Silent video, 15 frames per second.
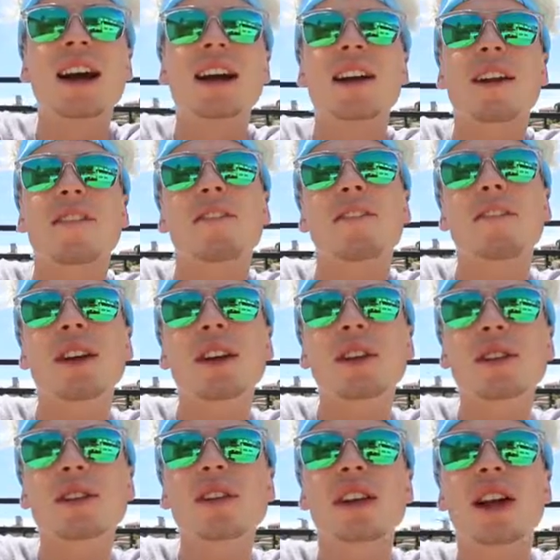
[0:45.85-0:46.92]
and I
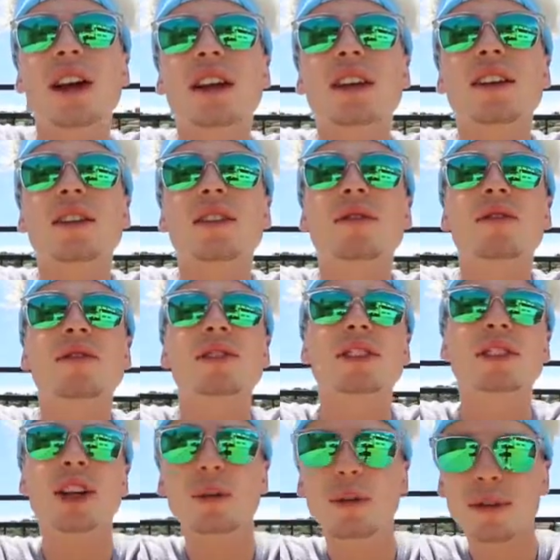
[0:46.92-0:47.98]
feel like
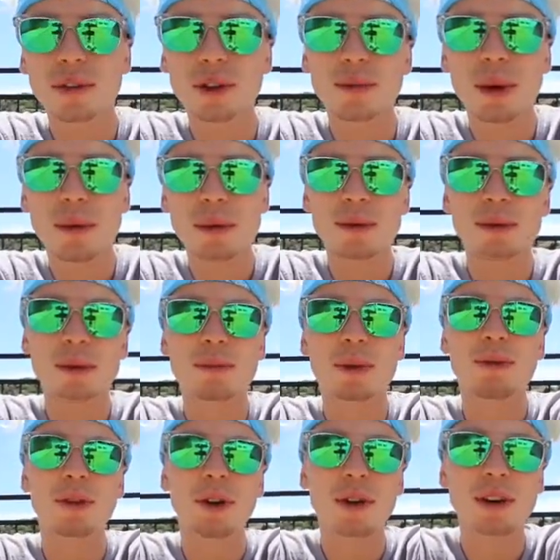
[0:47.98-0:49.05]
some of you maybe would
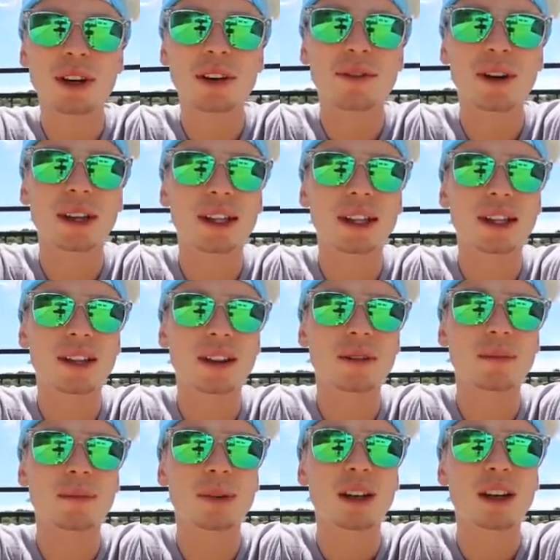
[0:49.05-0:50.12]
prefer it if I did
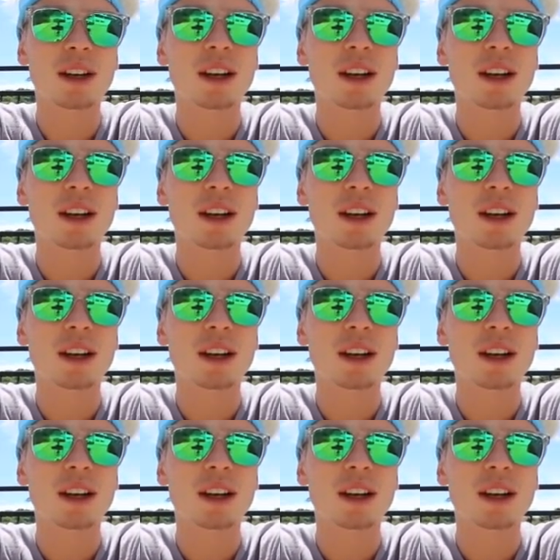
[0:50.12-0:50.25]
um,